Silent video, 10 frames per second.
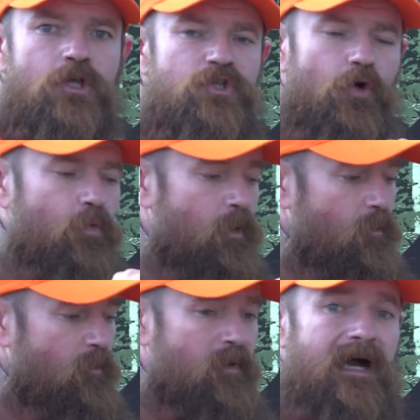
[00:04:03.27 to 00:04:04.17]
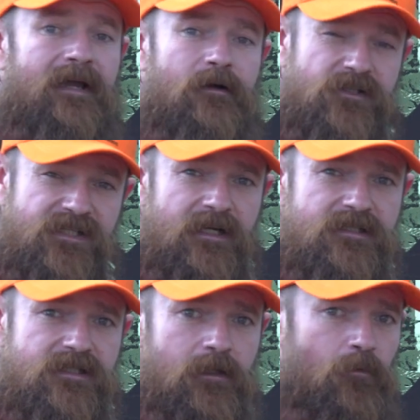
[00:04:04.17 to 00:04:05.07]
So when we're behind our
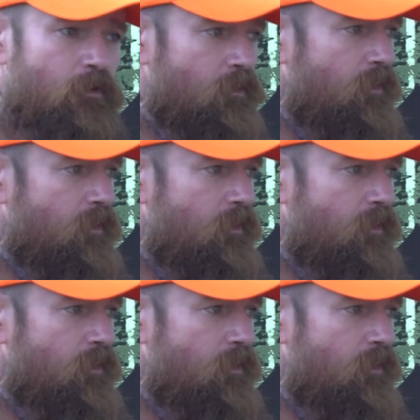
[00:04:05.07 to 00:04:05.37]
sights, it will